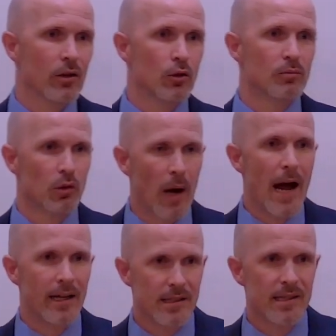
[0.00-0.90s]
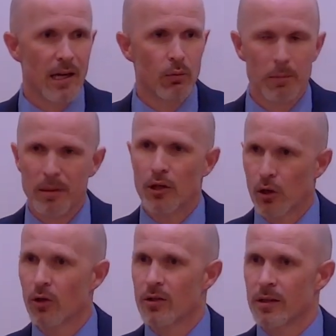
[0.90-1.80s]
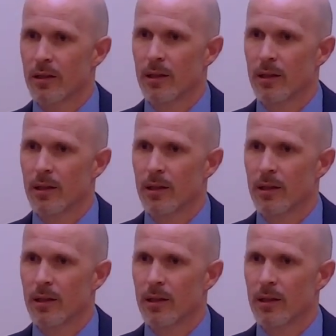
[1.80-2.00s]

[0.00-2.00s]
whom Darius said would be cursed.